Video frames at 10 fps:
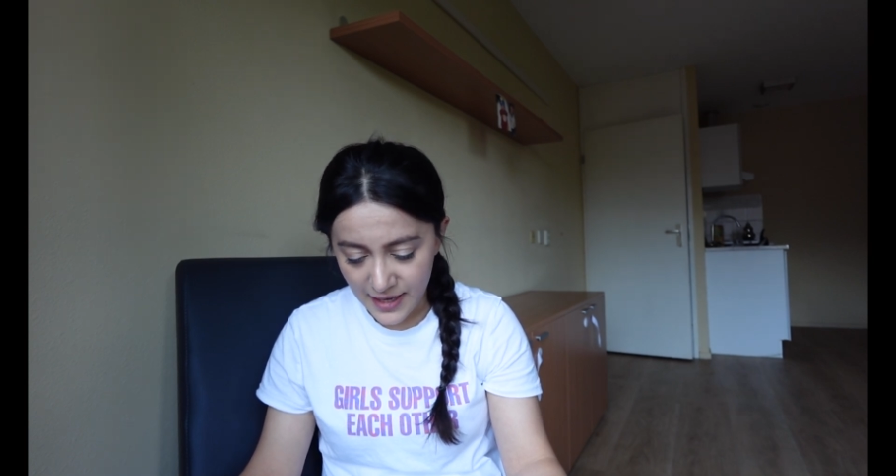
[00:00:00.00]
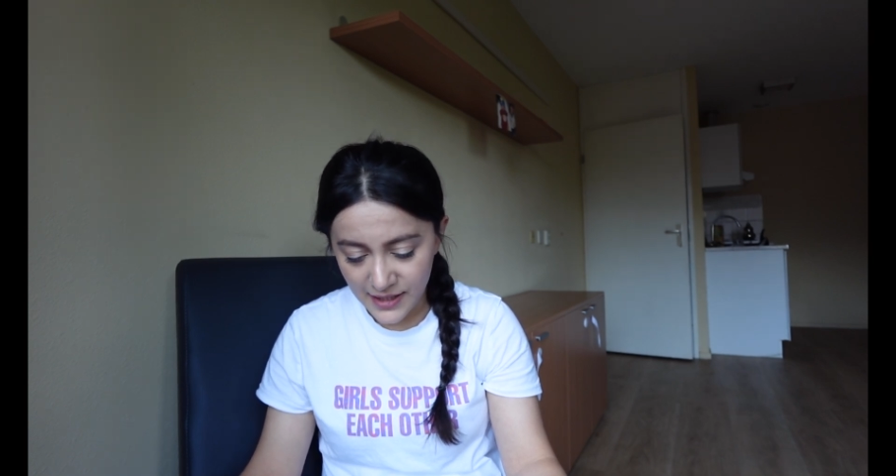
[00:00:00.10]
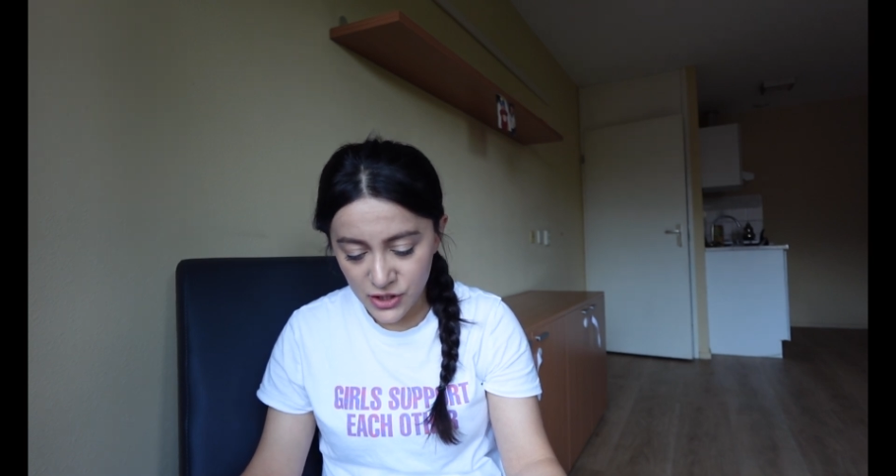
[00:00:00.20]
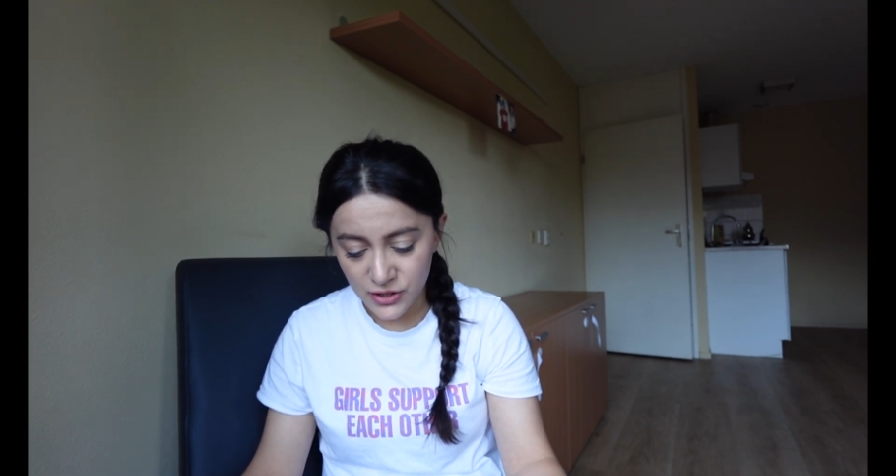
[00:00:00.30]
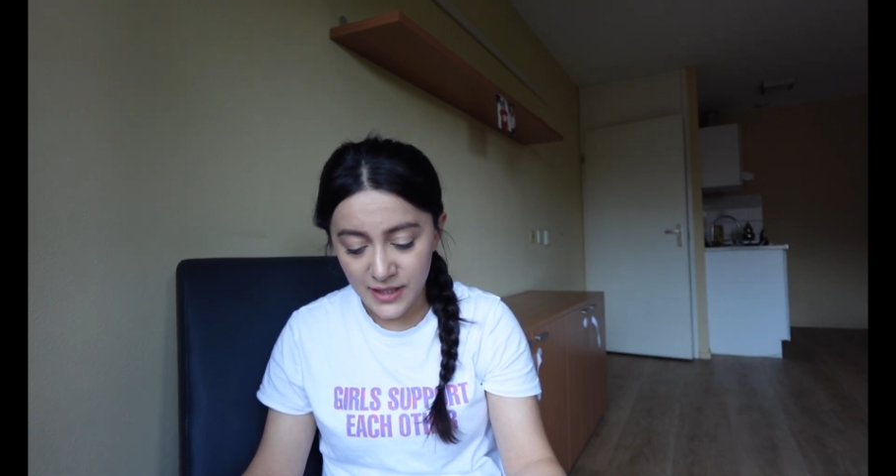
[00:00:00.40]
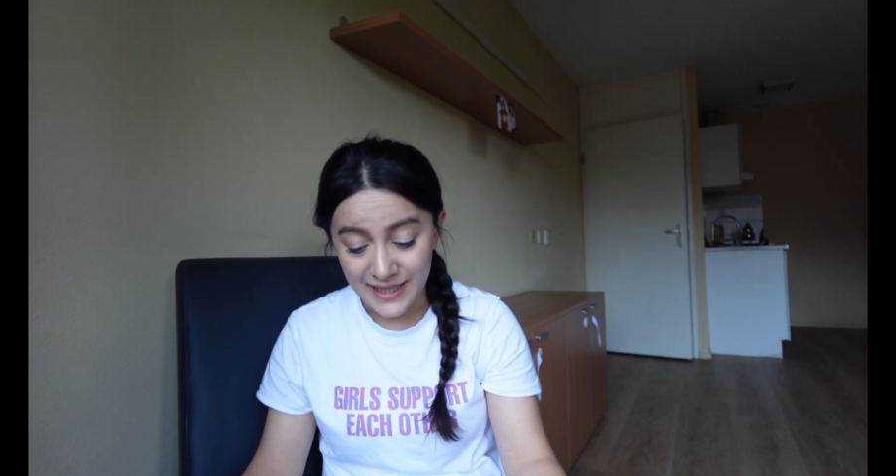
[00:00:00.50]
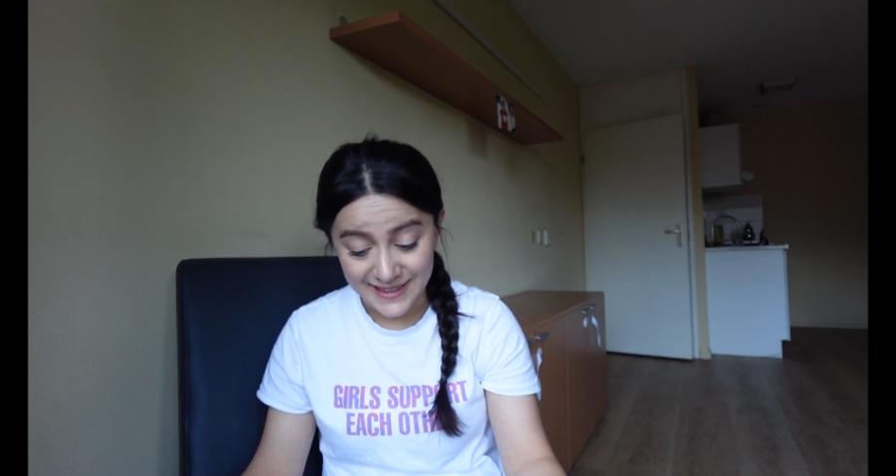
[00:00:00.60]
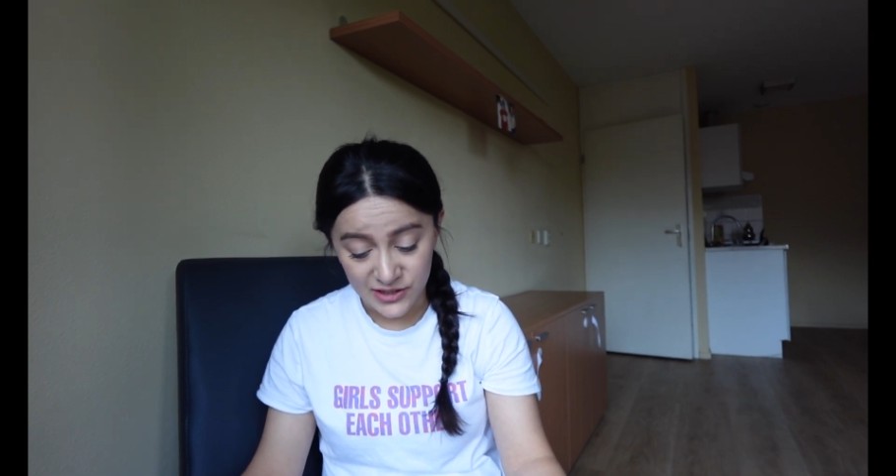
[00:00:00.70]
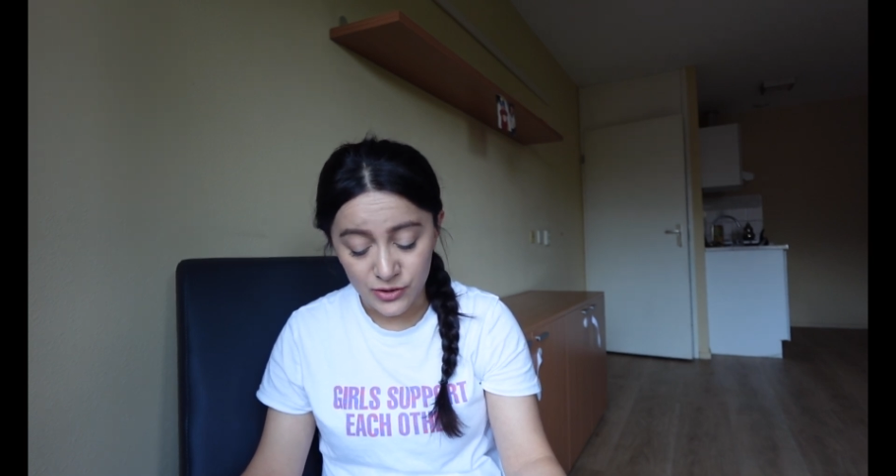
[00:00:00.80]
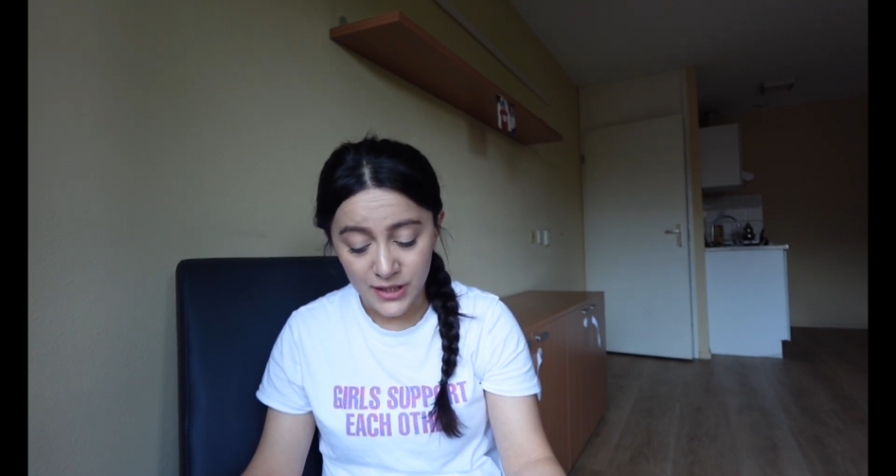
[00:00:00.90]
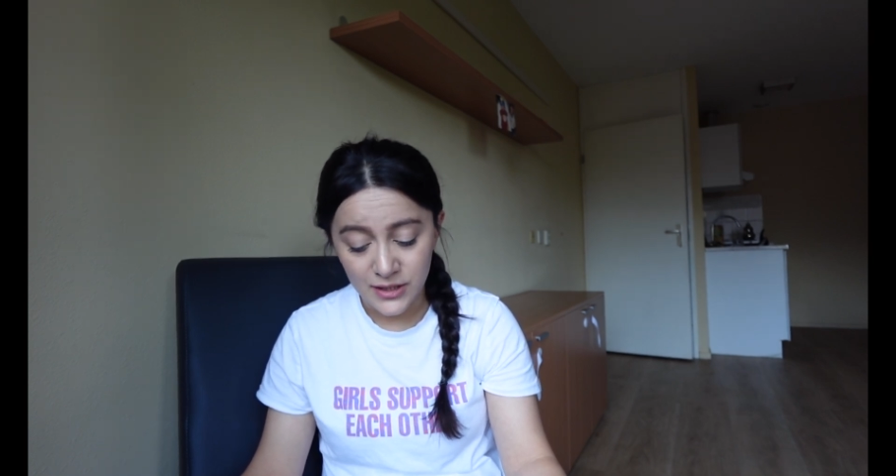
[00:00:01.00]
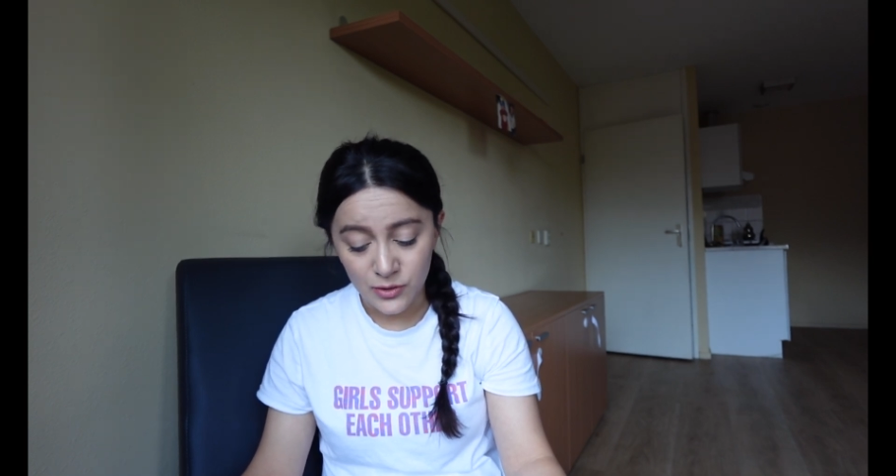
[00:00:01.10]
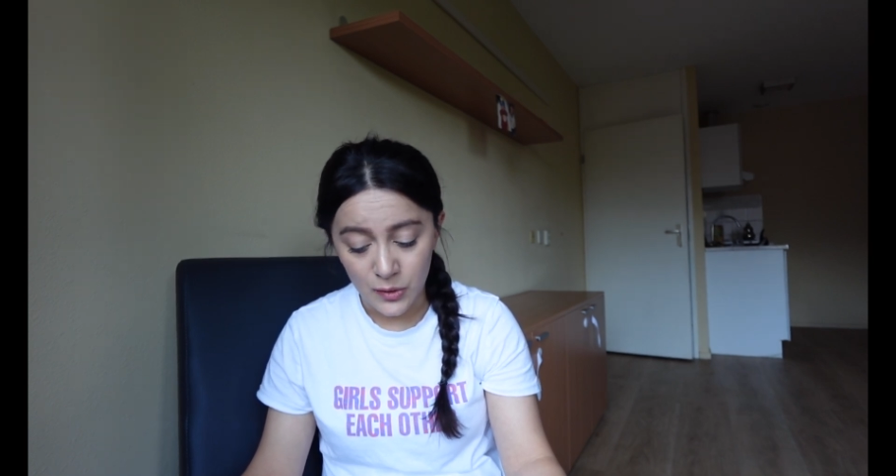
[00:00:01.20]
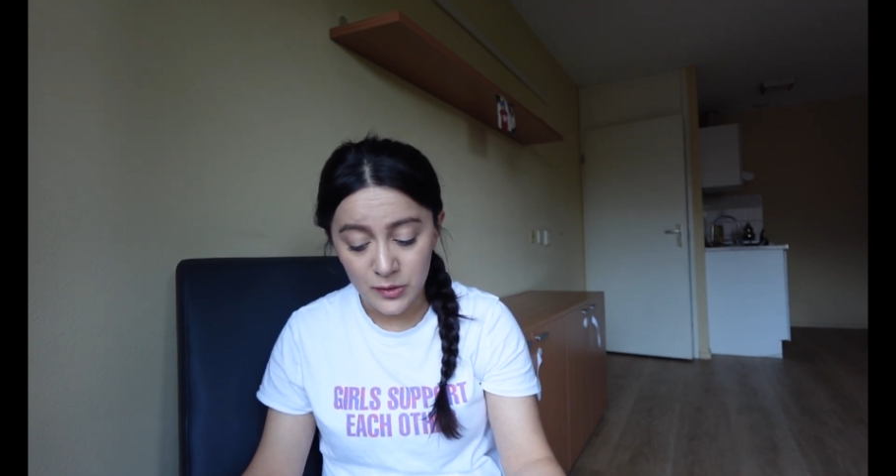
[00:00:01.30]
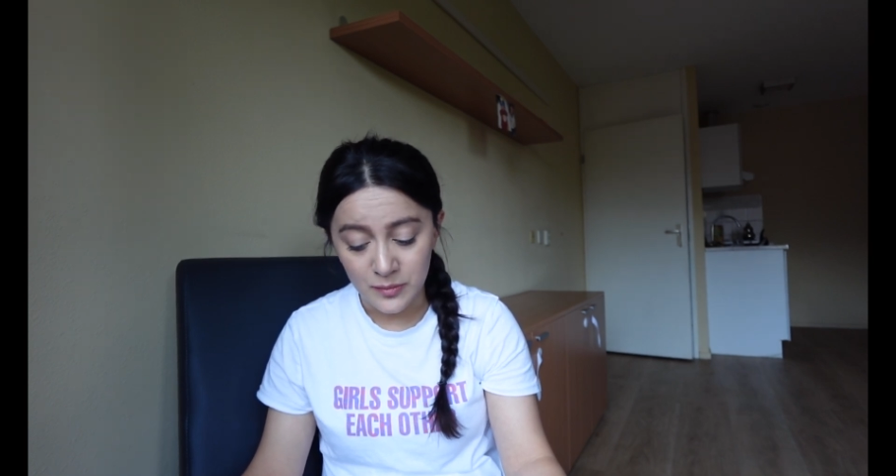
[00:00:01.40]
Actually, Extrini
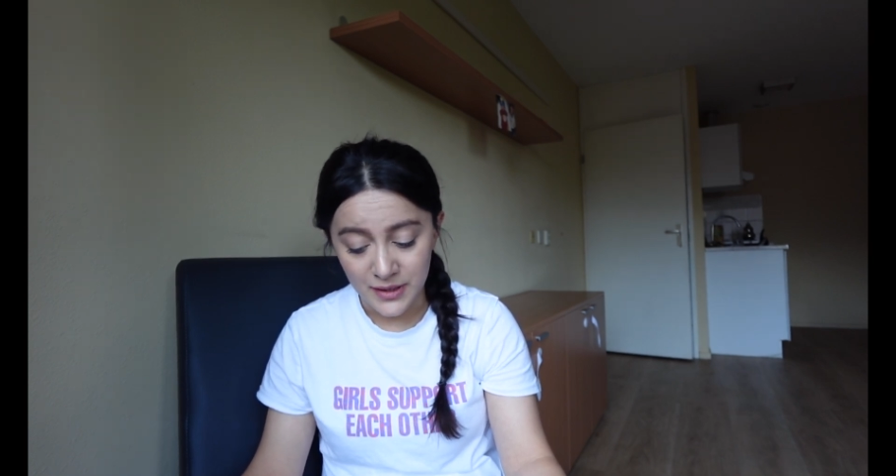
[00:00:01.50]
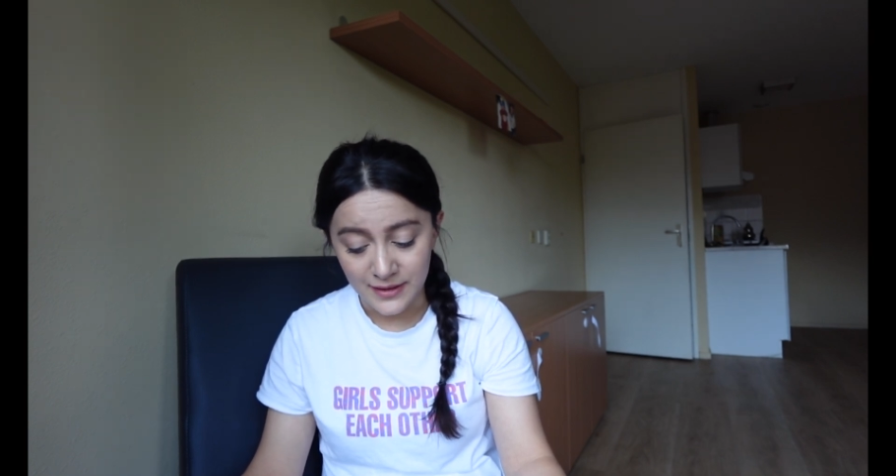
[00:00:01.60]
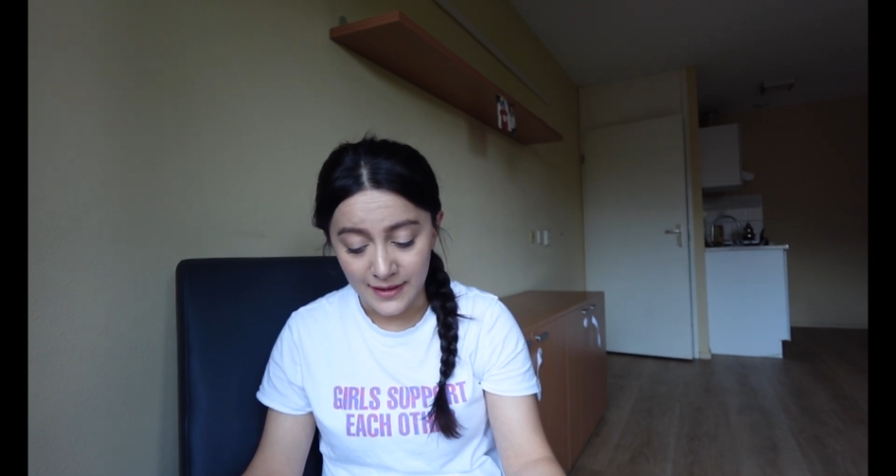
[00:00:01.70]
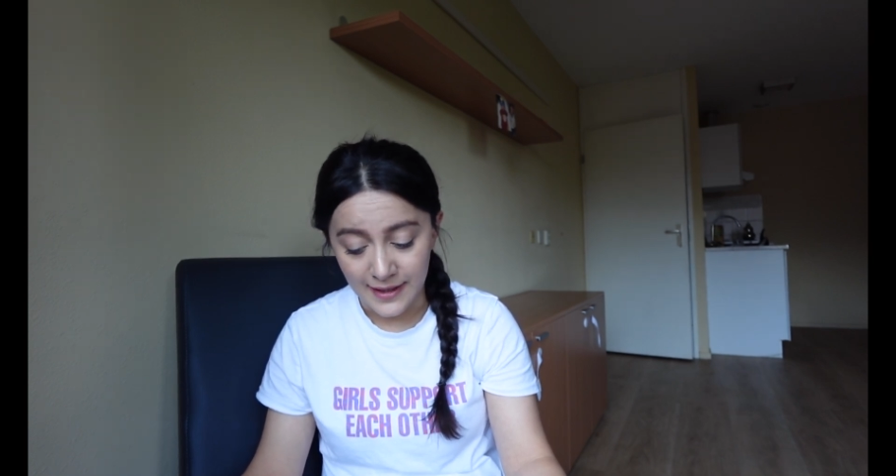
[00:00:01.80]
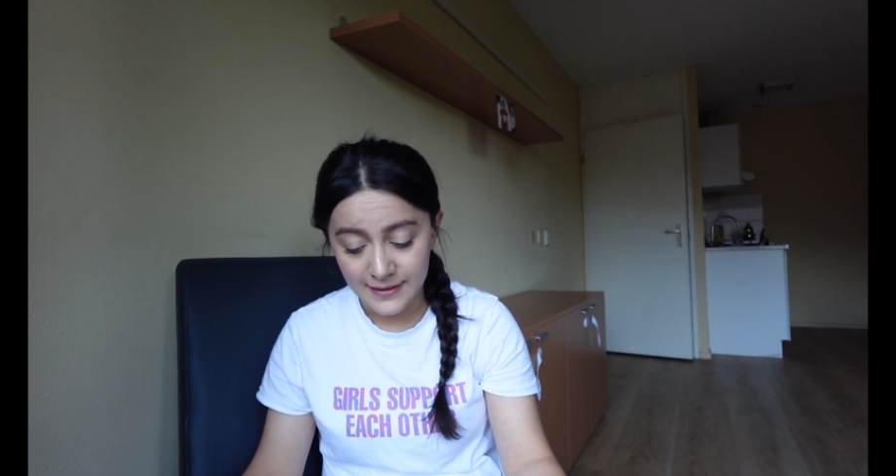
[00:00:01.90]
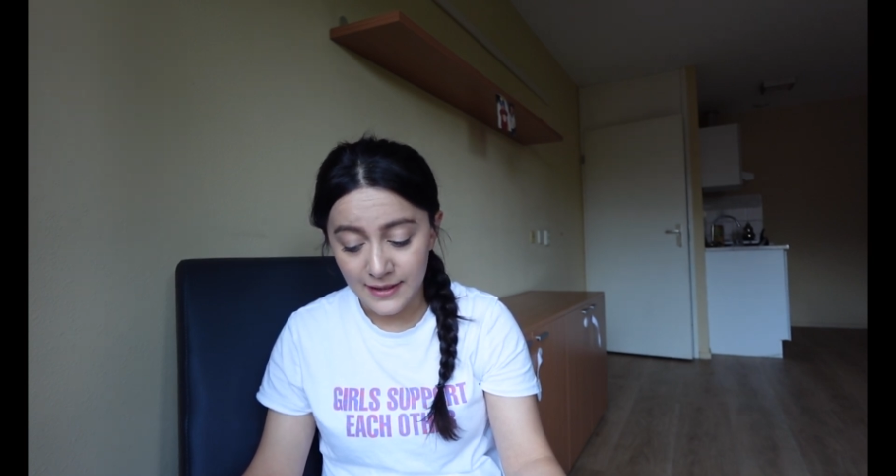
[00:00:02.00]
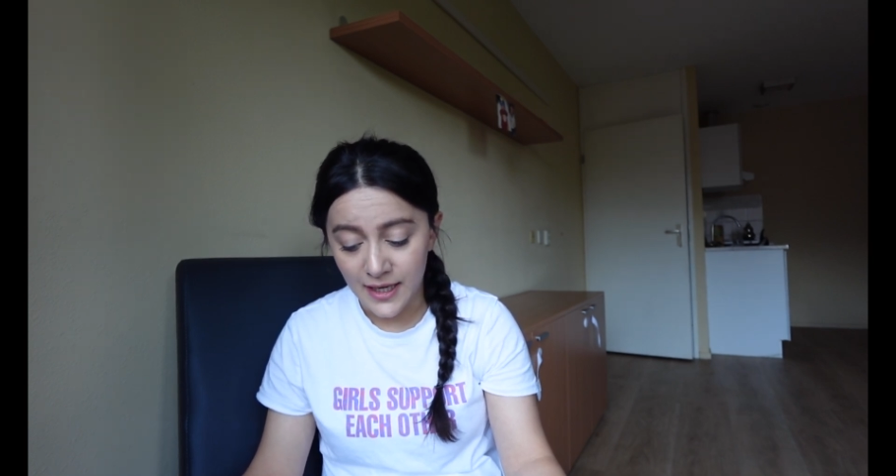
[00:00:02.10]
told me that